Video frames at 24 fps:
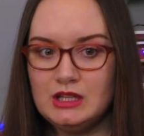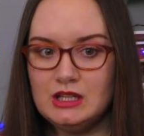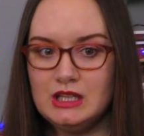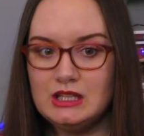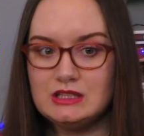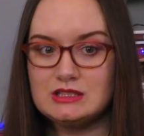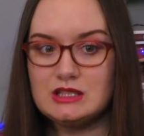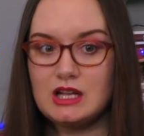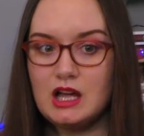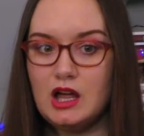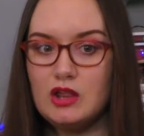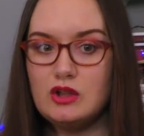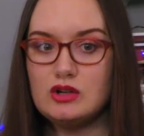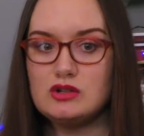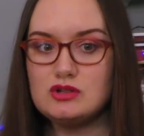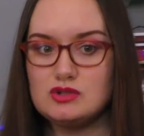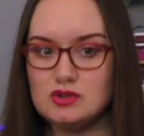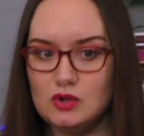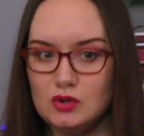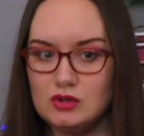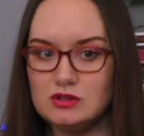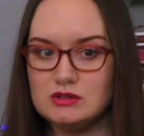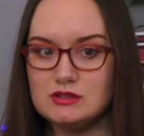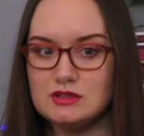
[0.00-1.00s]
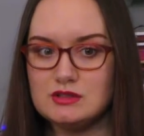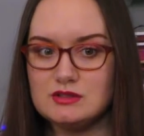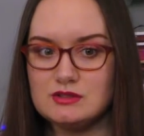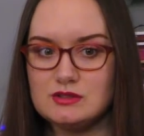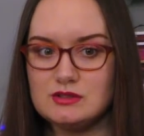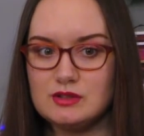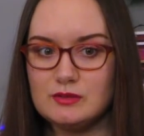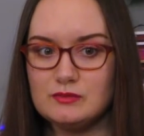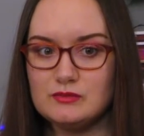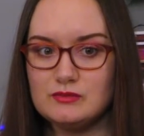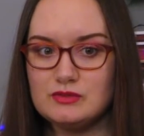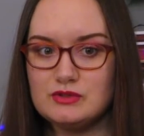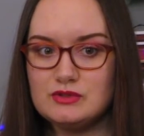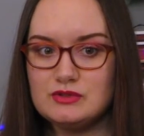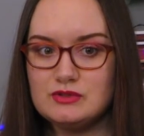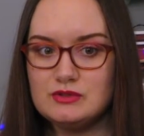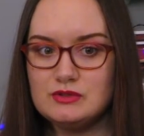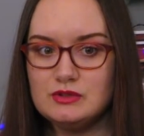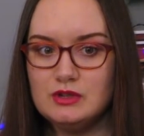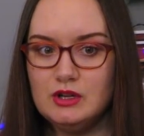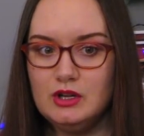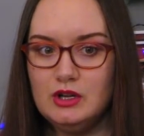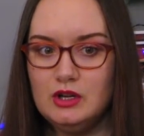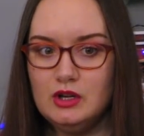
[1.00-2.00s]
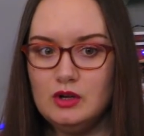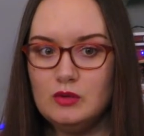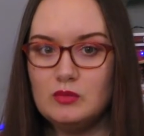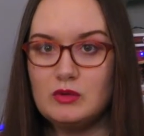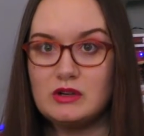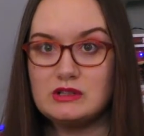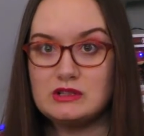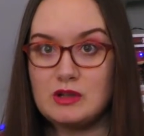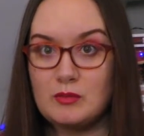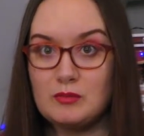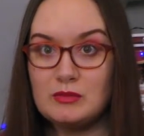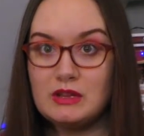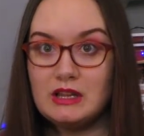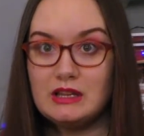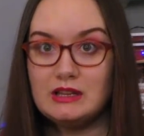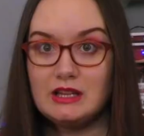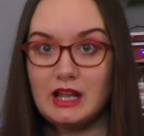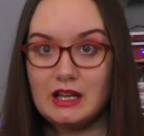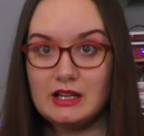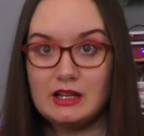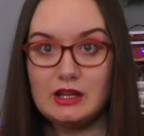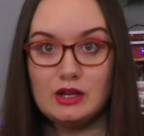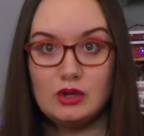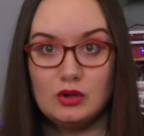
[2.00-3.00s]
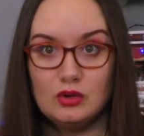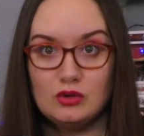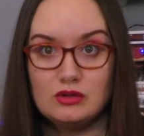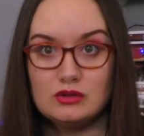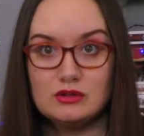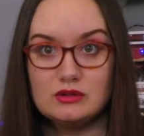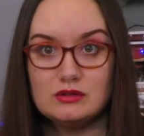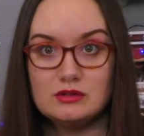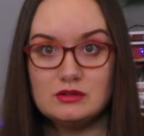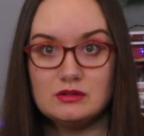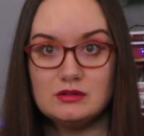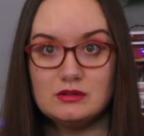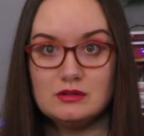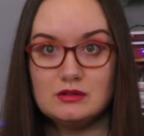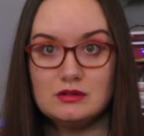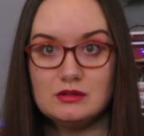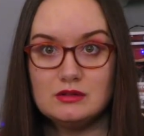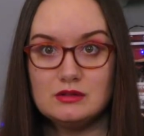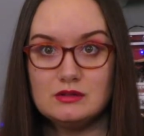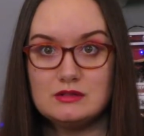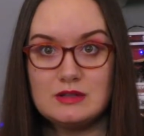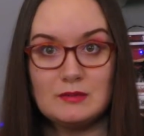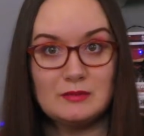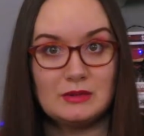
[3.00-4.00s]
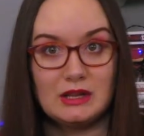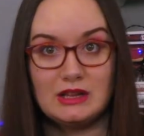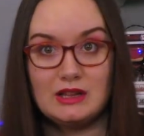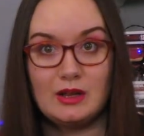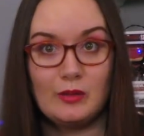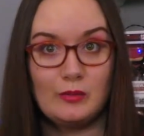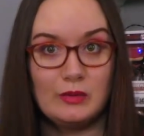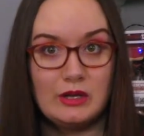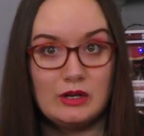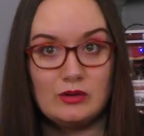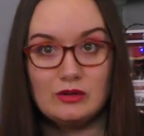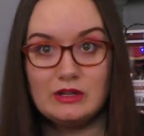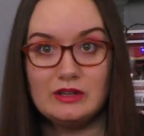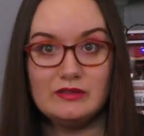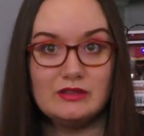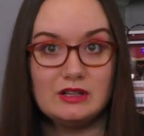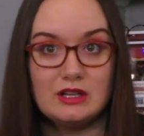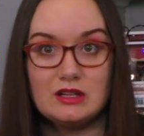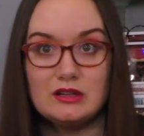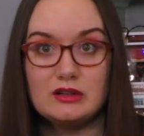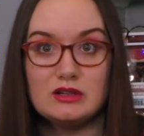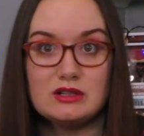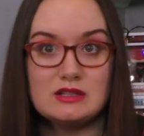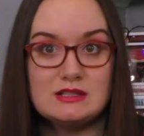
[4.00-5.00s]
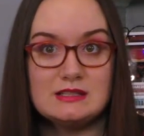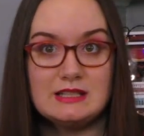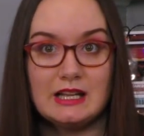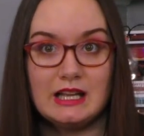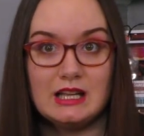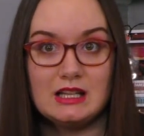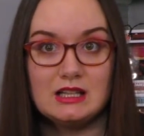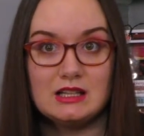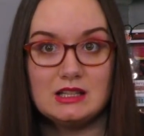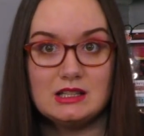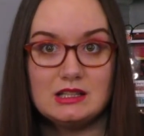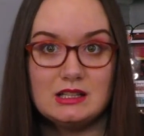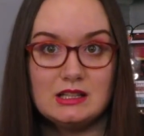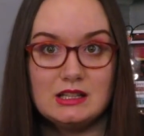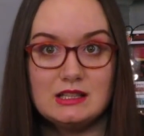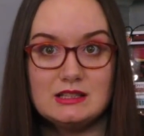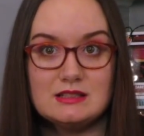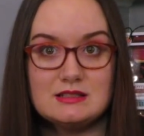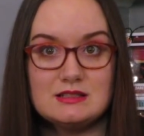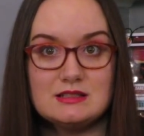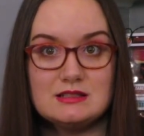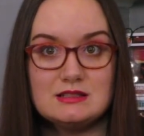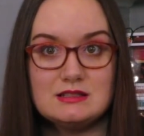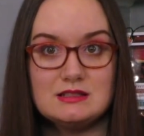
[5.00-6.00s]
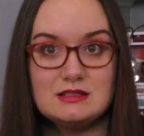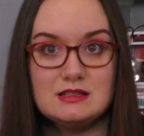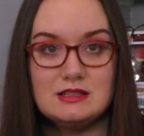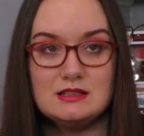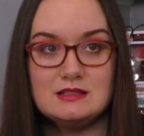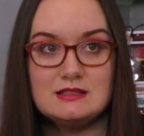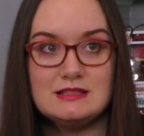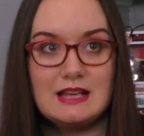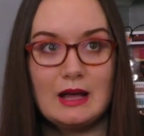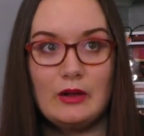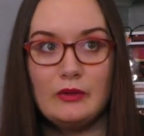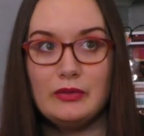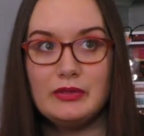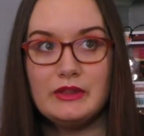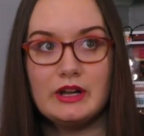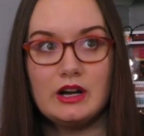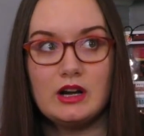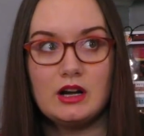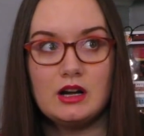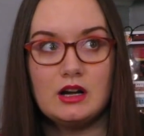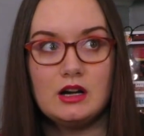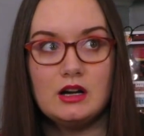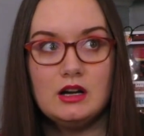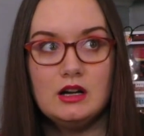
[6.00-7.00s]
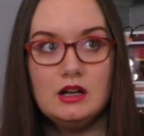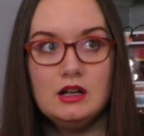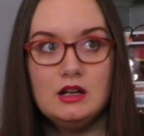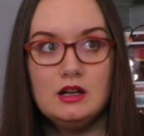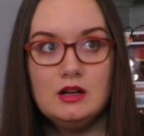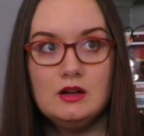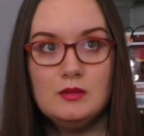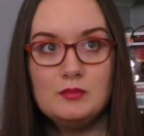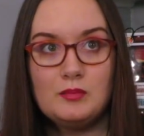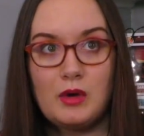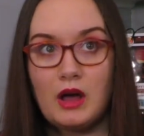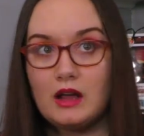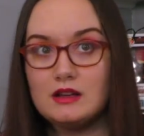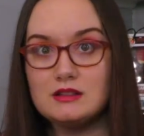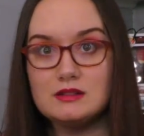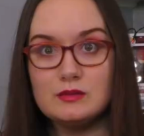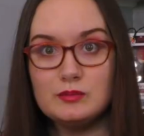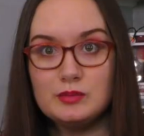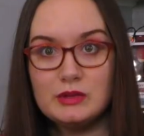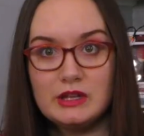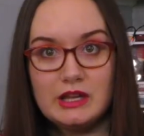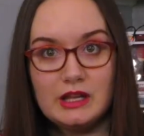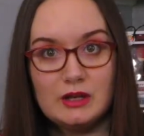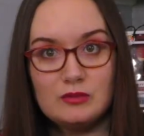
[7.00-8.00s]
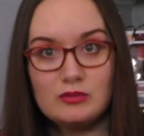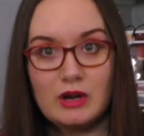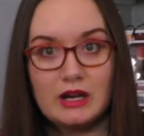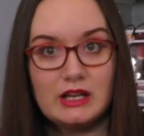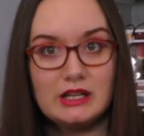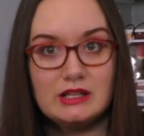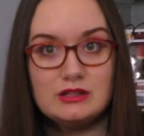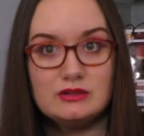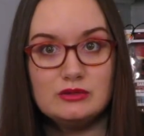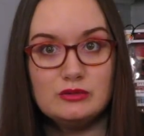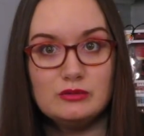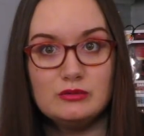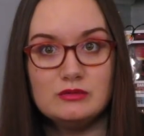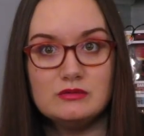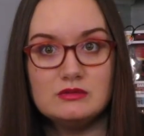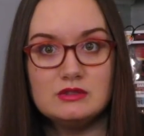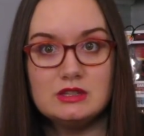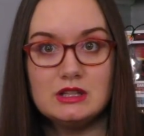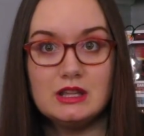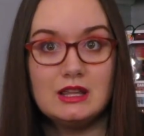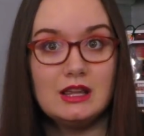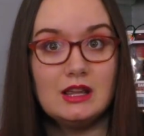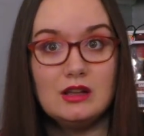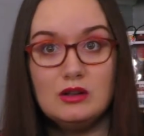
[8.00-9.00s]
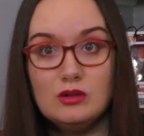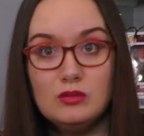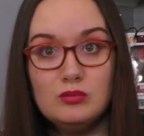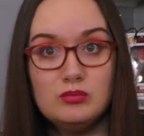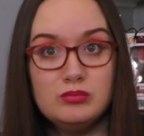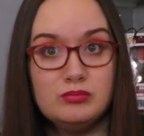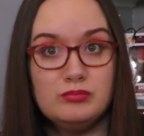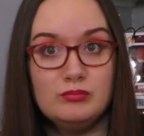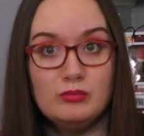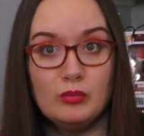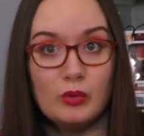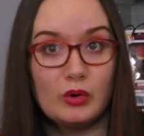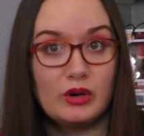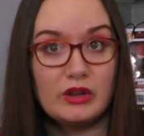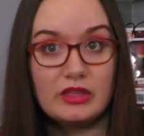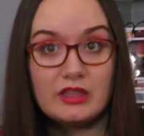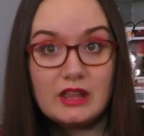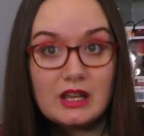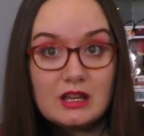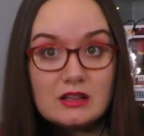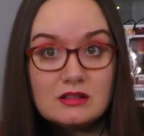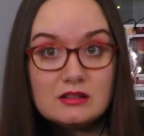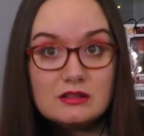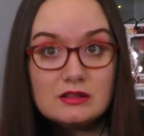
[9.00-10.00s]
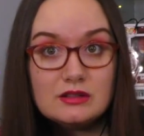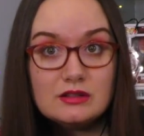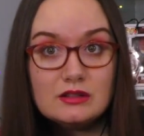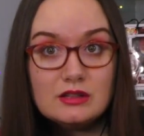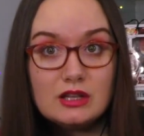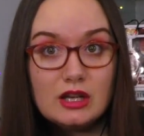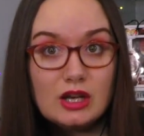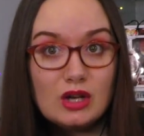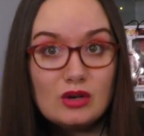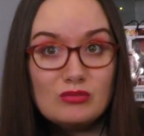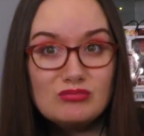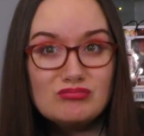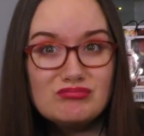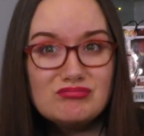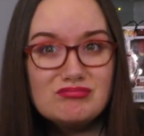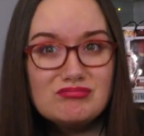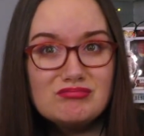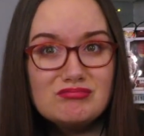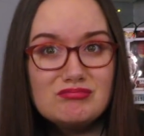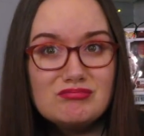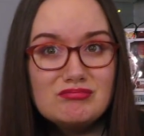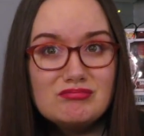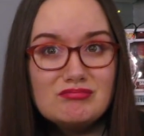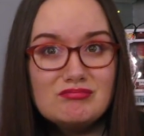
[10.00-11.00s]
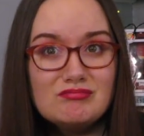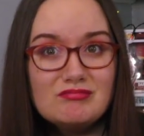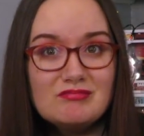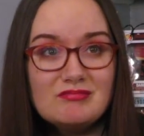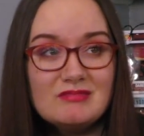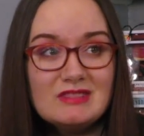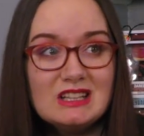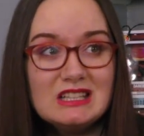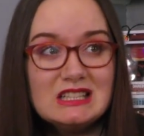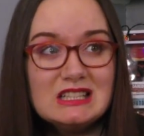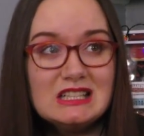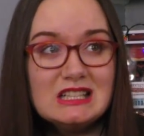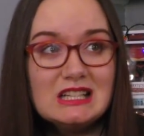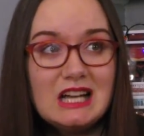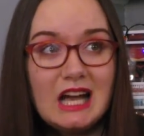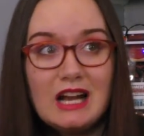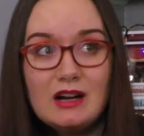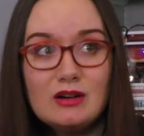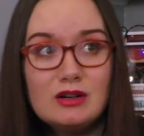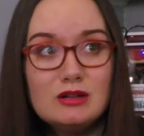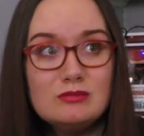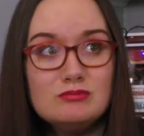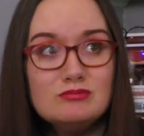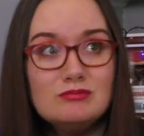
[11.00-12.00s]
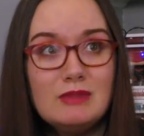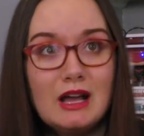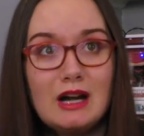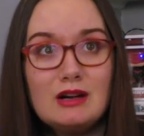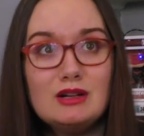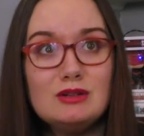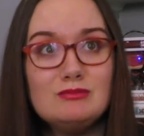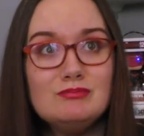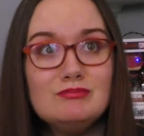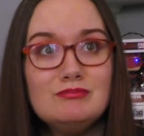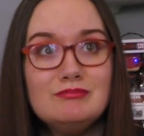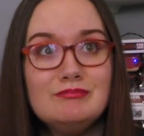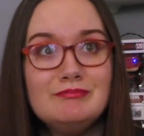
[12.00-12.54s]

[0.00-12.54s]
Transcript: into other solar systems where something that killed something that we don't even understand is is out there possibly ready to, to kill more things, you know? I don't know. I don't know.